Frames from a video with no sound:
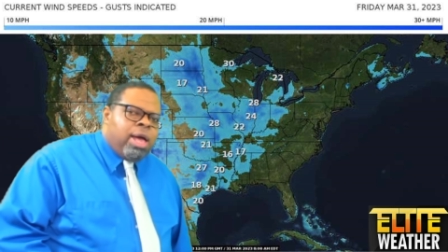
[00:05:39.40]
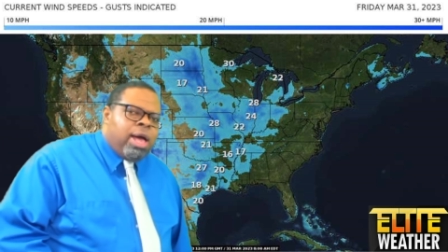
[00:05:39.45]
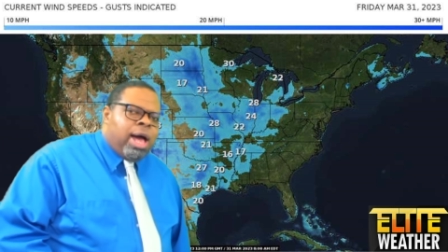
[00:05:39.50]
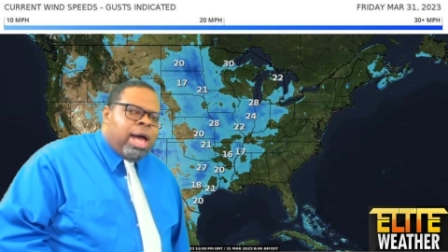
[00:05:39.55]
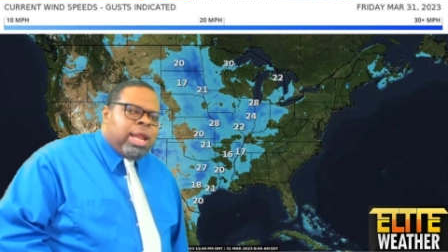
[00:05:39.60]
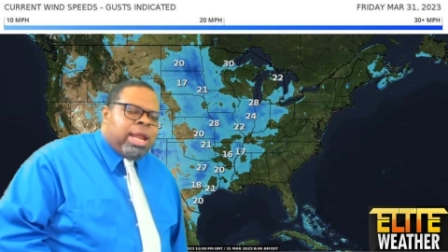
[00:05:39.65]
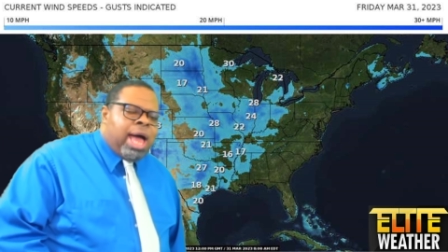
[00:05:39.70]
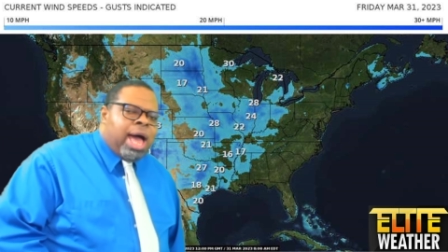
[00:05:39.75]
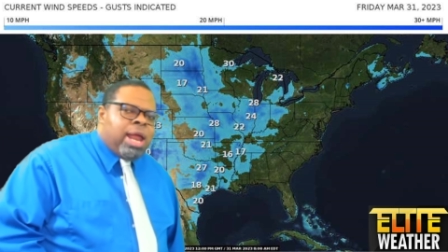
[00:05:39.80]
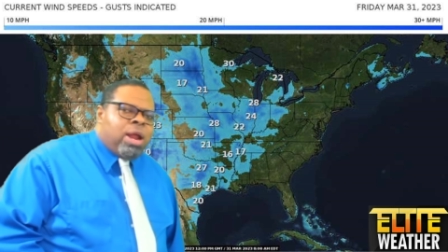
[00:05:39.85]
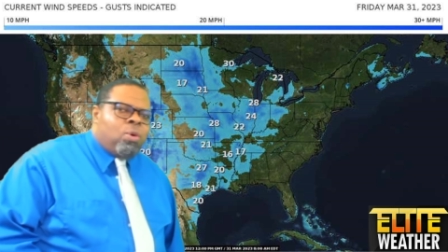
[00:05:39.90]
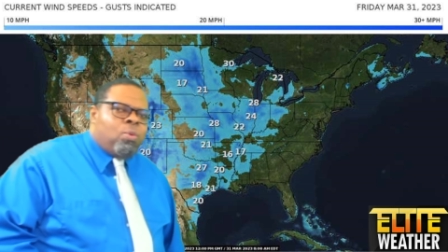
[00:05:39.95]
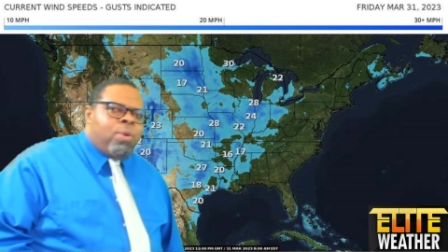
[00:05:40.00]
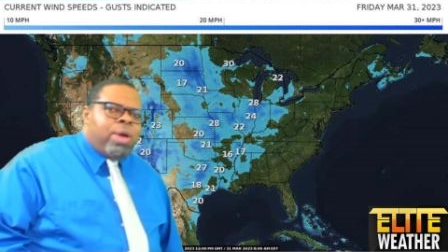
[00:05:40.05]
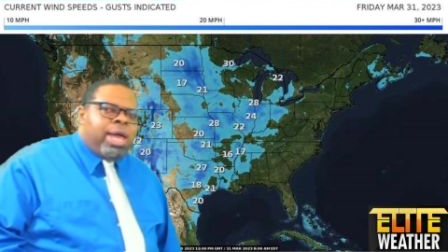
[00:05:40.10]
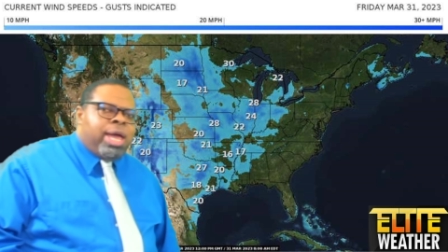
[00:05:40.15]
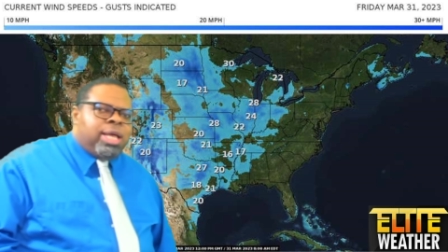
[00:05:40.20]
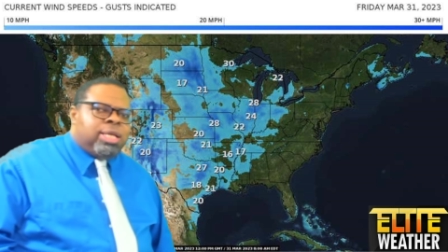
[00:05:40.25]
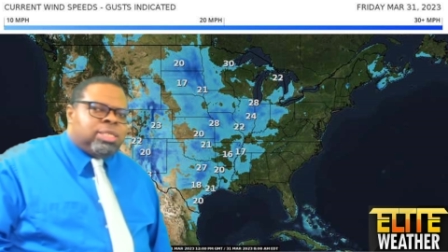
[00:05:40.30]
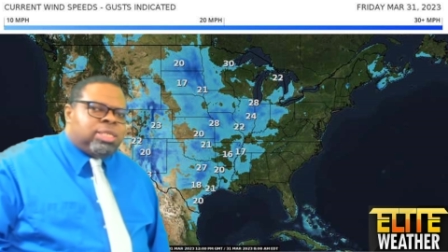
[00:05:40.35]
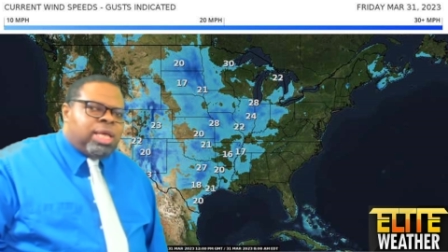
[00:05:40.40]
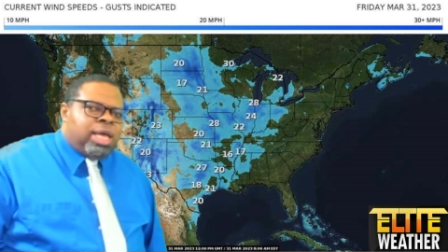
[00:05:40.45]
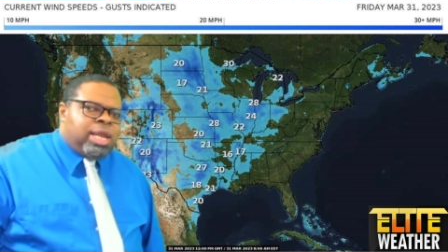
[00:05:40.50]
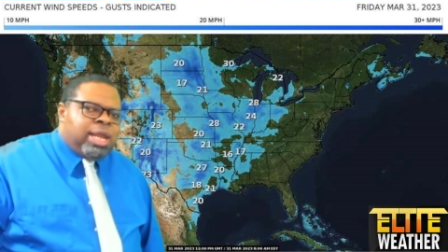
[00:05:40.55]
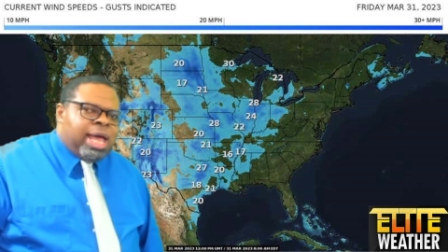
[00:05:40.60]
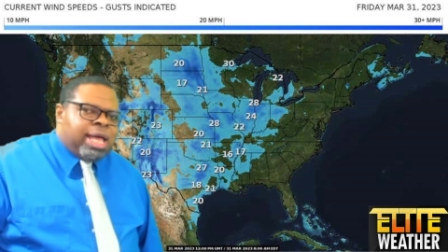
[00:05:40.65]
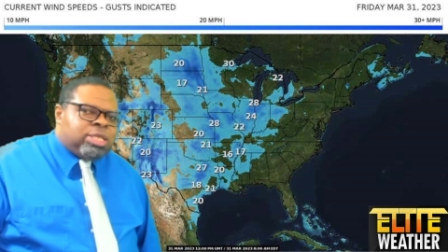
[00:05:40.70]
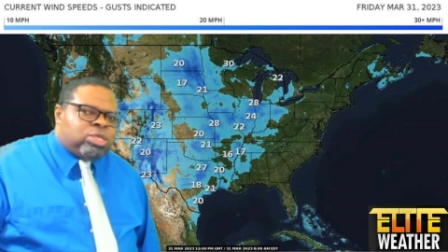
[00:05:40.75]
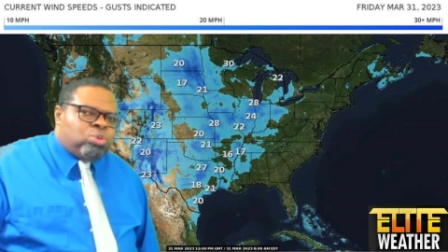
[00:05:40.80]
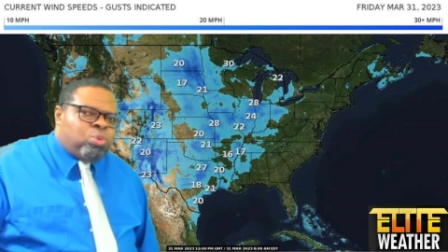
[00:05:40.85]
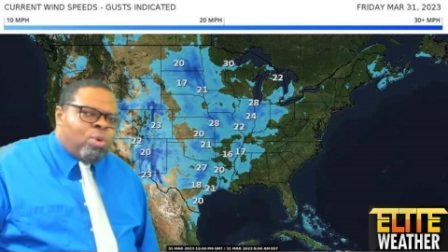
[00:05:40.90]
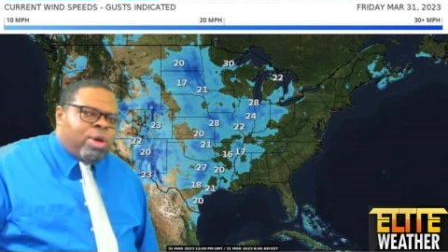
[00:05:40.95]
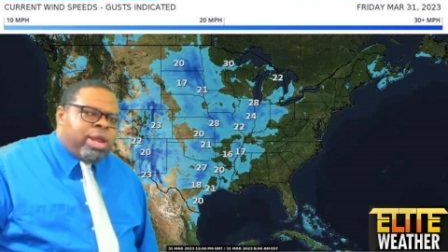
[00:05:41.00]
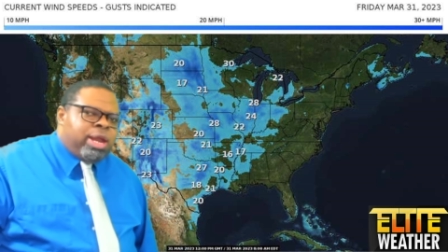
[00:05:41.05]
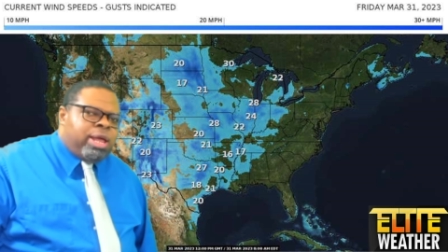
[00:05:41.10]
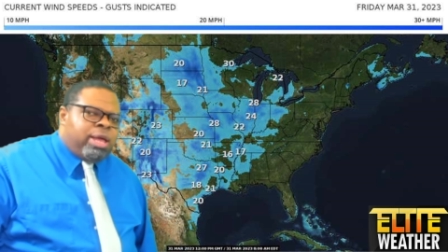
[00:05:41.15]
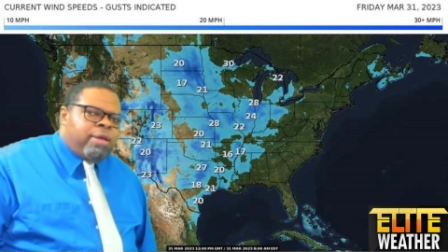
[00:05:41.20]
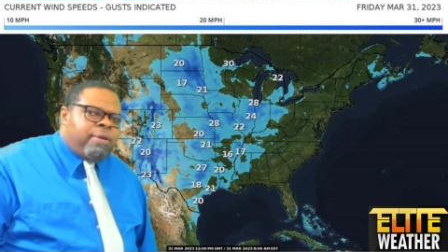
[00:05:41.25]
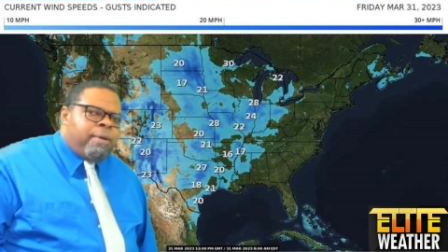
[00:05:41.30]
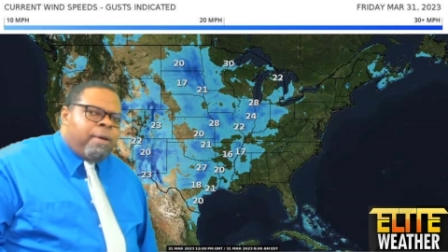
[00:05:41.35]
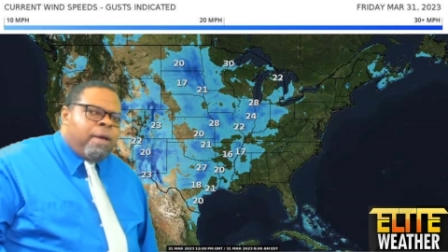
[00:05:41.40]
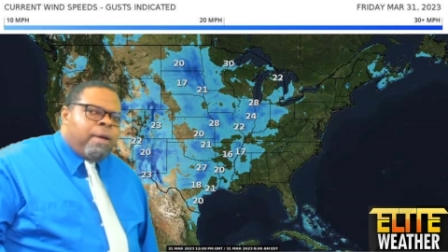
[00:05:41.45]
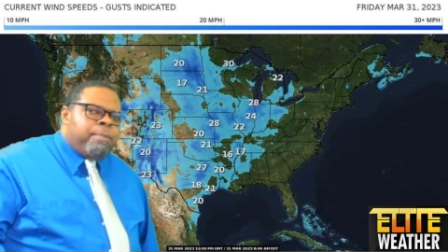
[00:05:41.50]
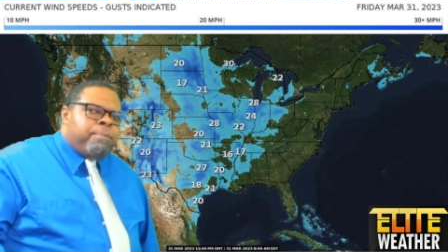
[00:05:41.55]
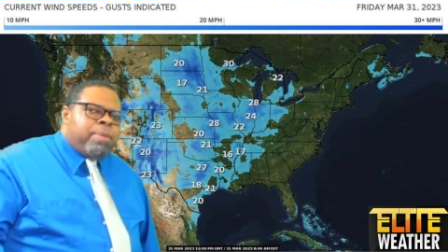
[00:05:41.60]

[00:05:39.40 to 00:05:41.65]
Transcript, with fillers: a lot of winds in that 20,